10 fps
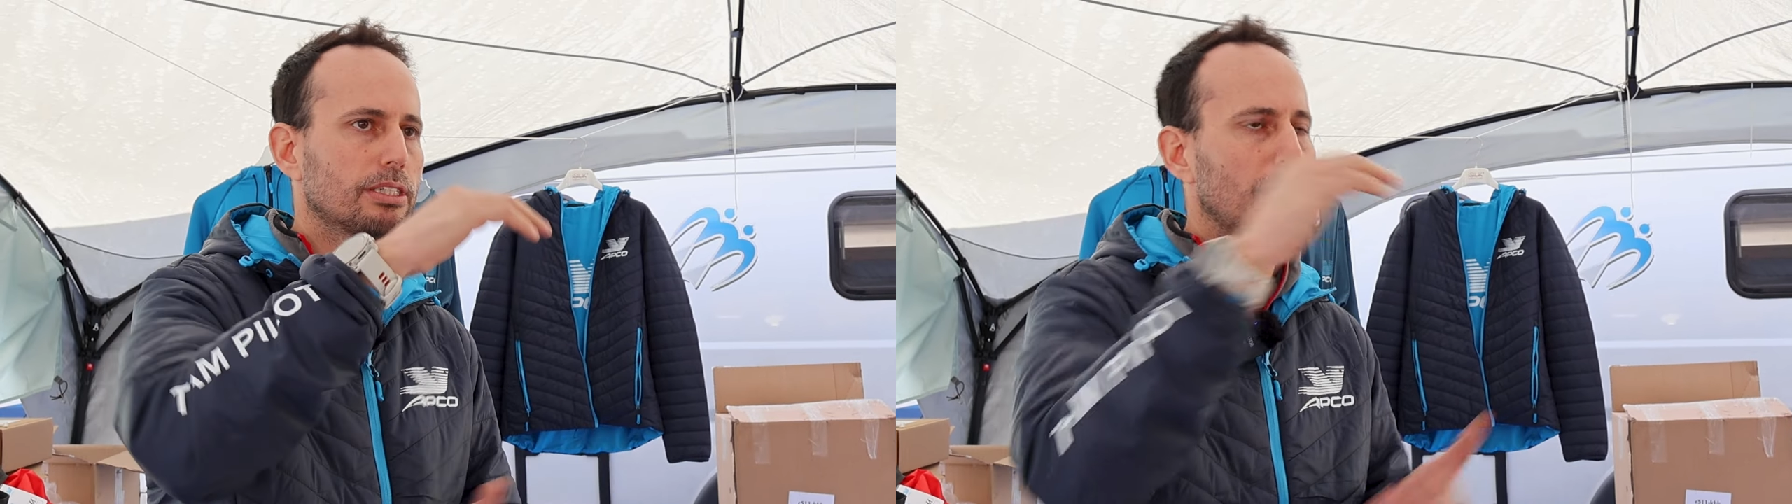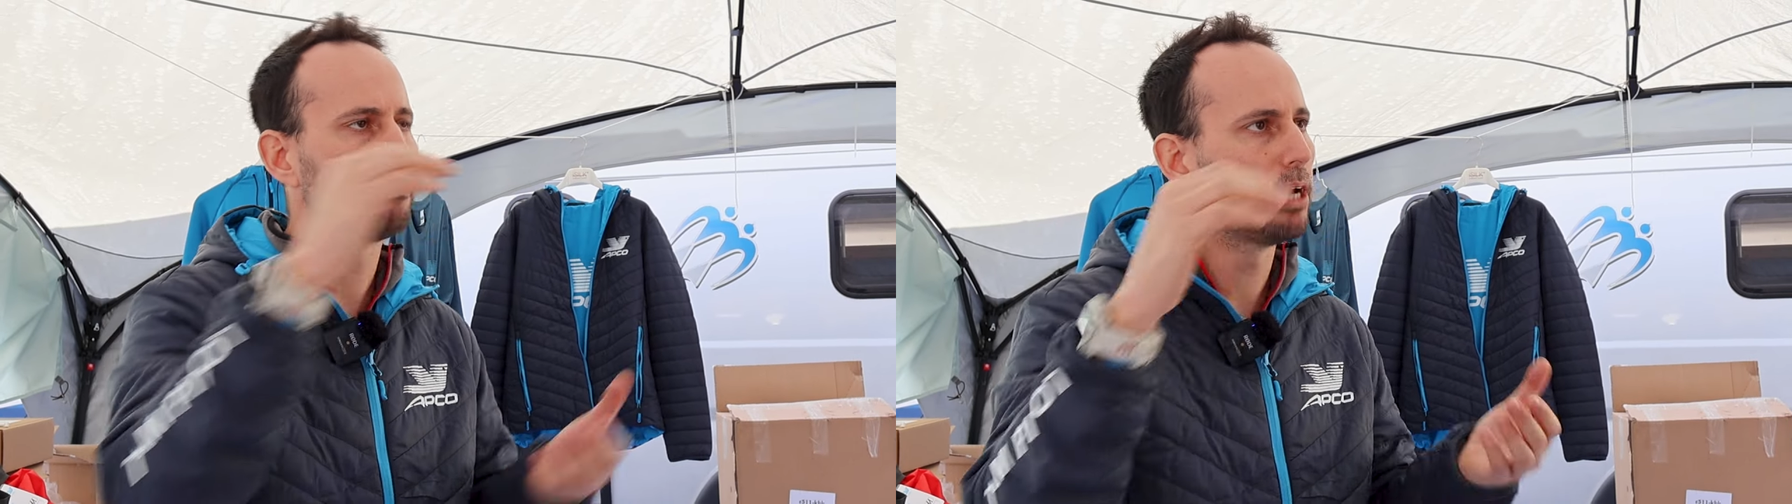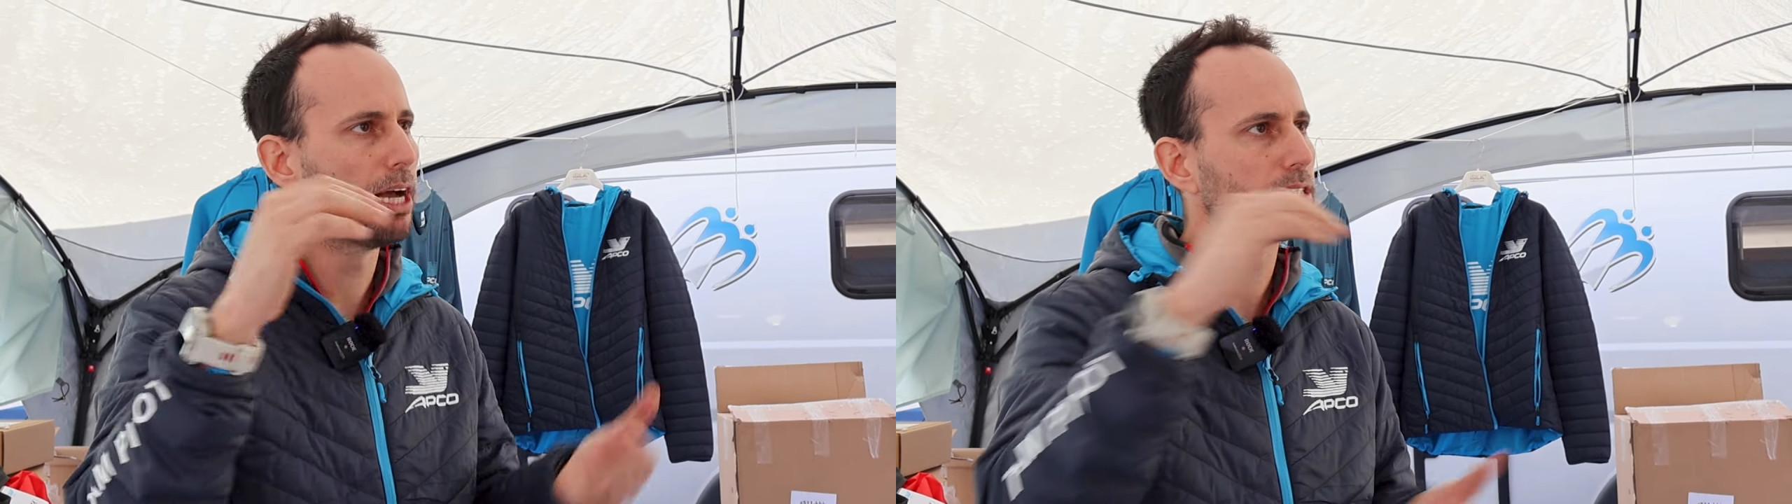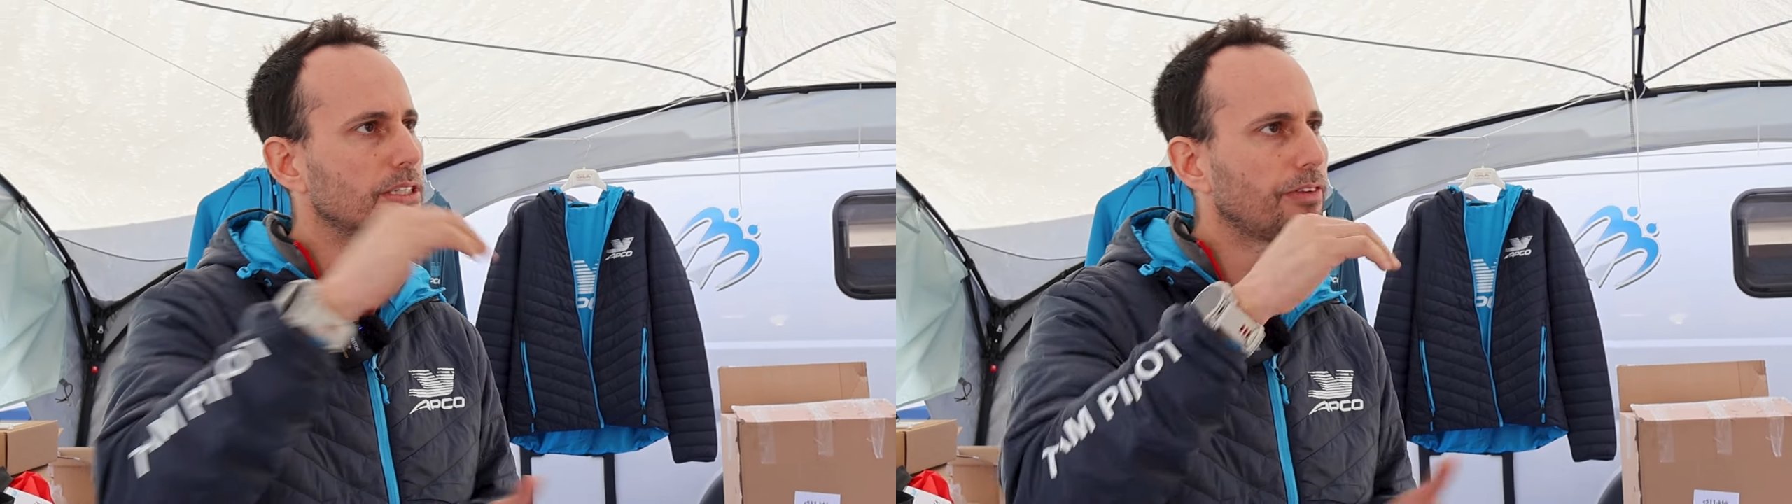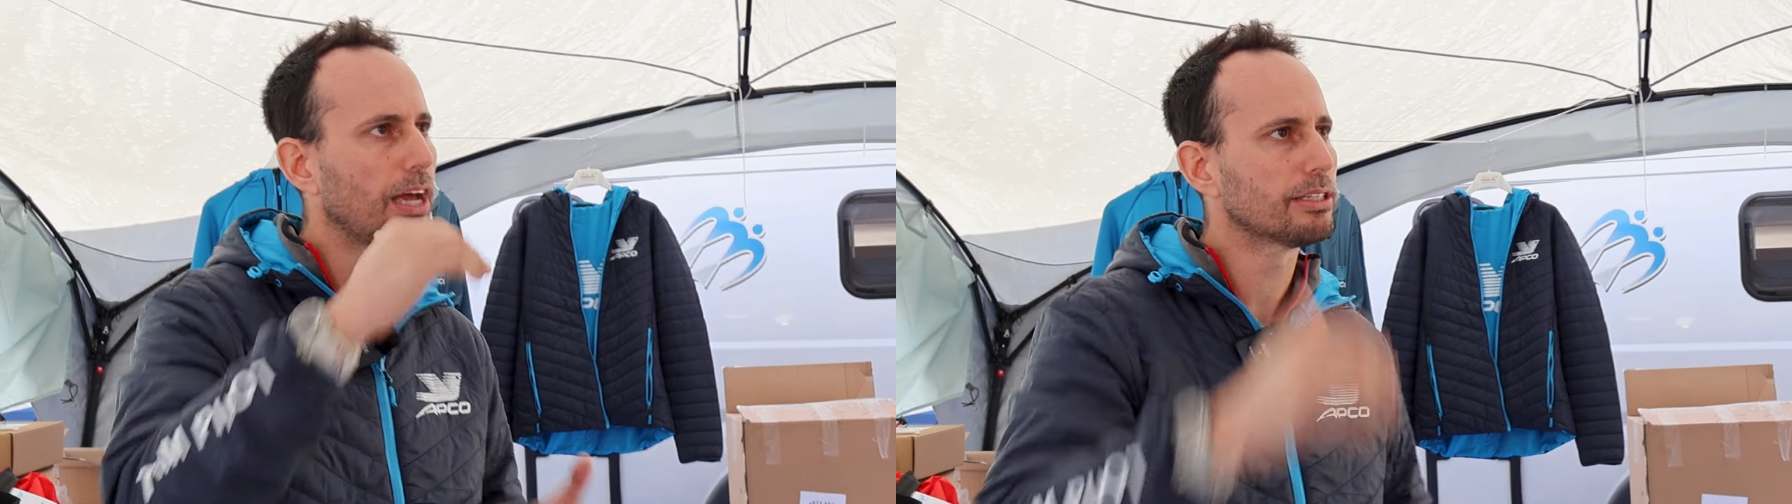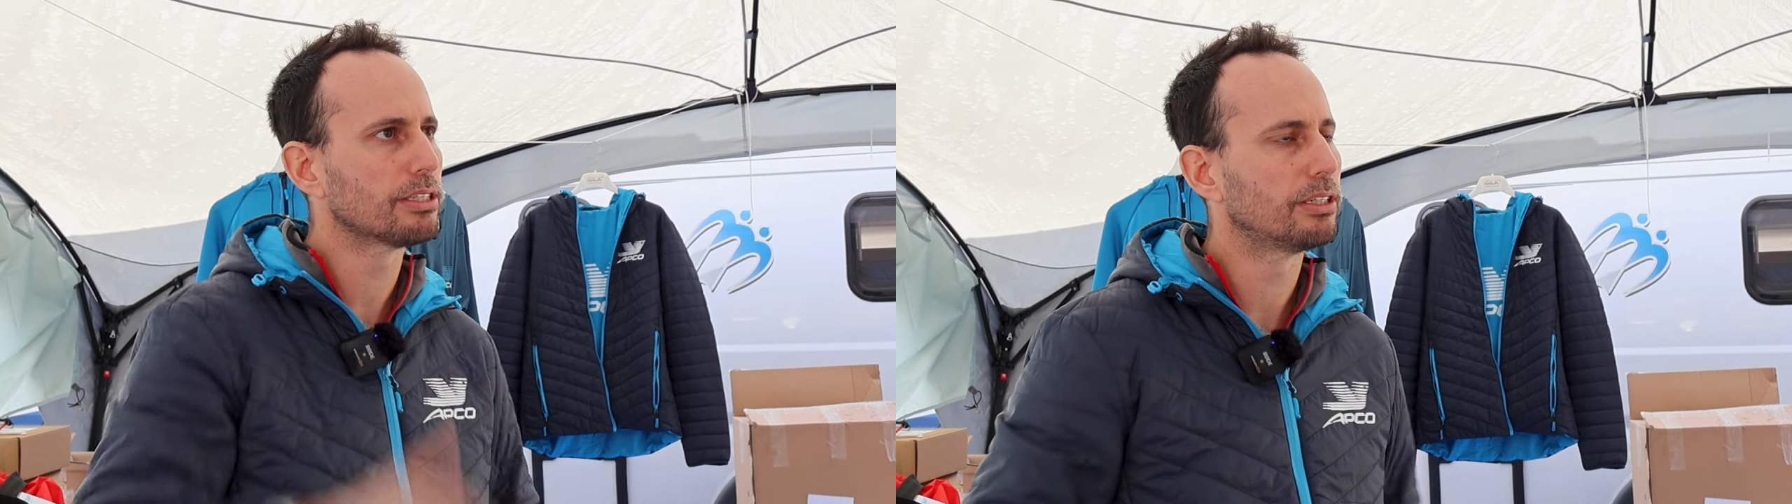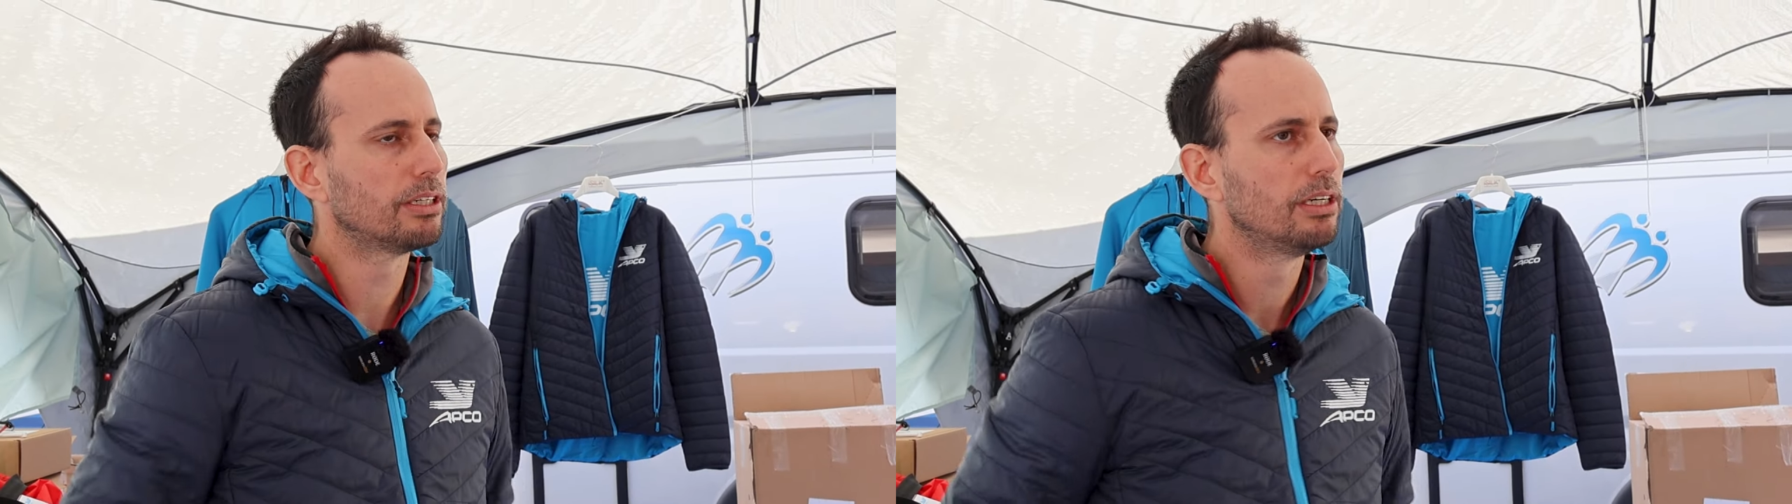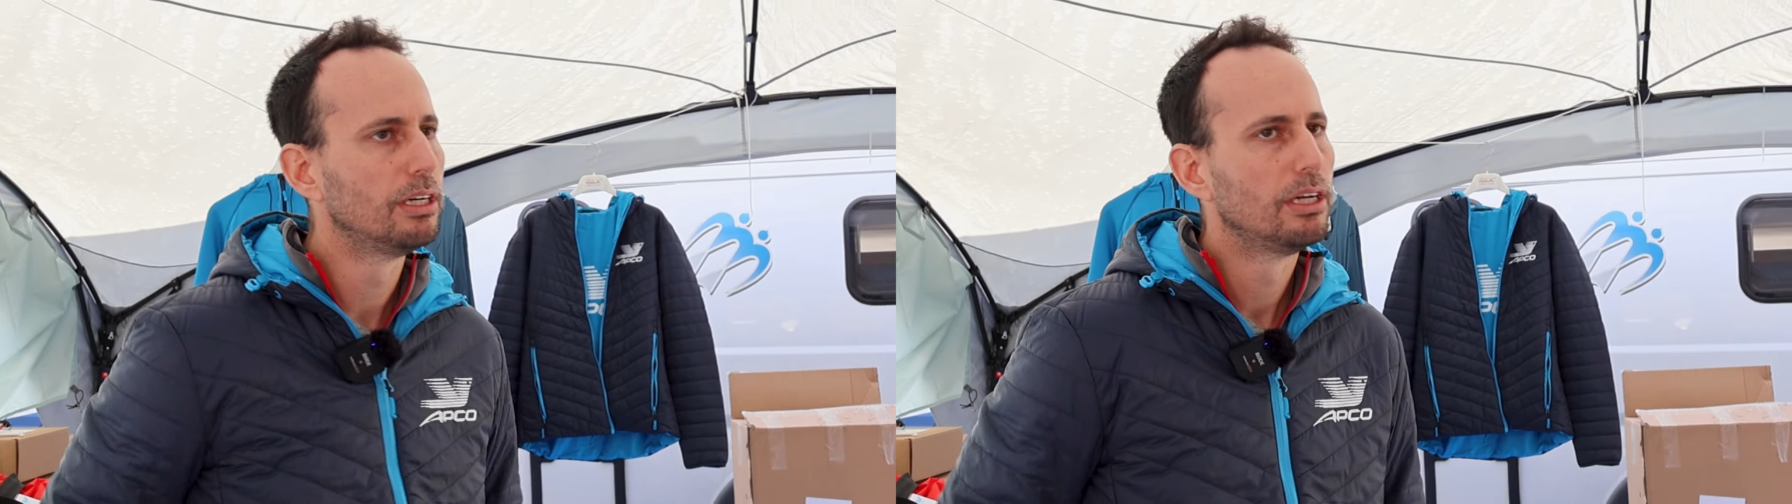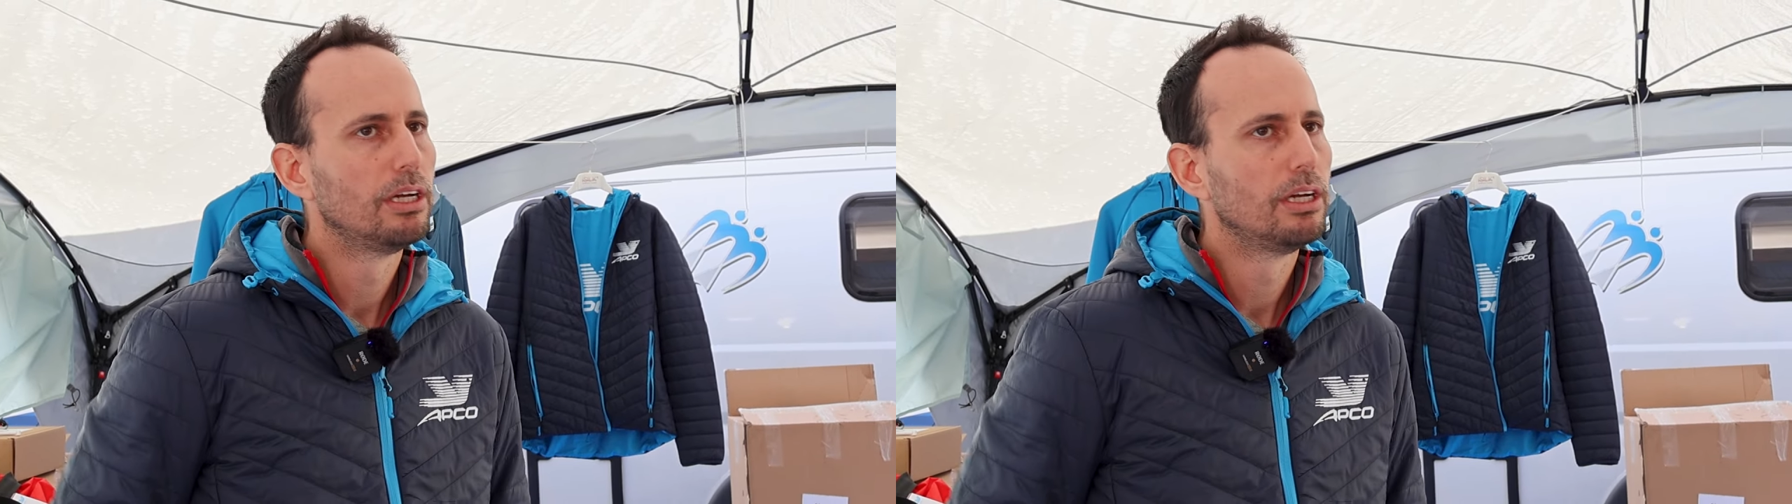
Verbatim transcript: stabilizes faster.